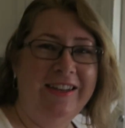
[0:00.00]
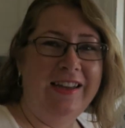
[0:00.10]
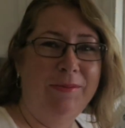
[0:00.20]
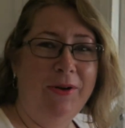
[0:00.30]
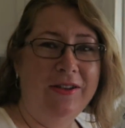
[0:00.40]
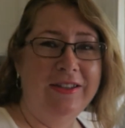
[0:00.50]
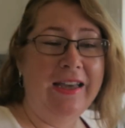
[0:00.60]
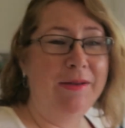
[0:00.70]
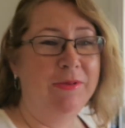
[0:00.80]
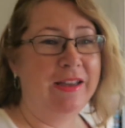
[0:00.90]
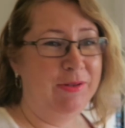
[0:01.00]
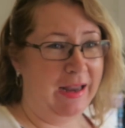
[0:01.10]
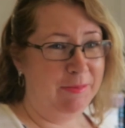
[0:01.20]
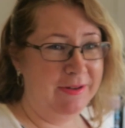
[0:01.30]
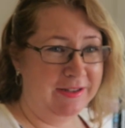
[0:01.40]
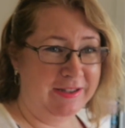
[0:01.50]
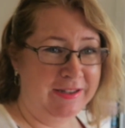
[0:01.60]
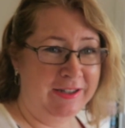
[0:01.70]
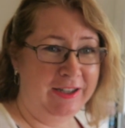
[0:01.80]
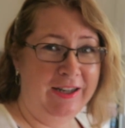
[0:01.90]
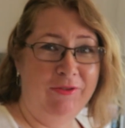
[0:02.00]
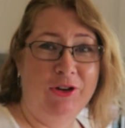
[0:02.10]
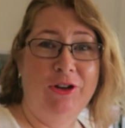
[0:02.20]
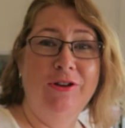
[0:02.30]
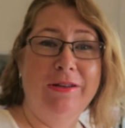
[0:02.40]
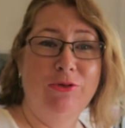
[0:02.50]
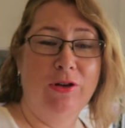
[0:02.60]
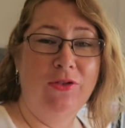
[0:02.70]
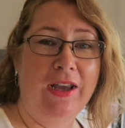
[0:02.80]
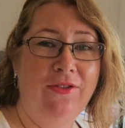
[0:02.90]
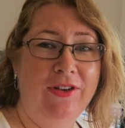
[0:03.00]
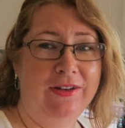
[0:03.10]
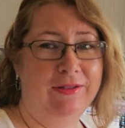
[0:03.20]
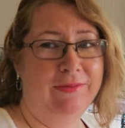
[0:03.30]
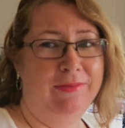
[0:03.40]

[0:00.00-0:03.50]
Sneak up behind the camera, that's what happens. You get a lovely close-up shot of Kevin.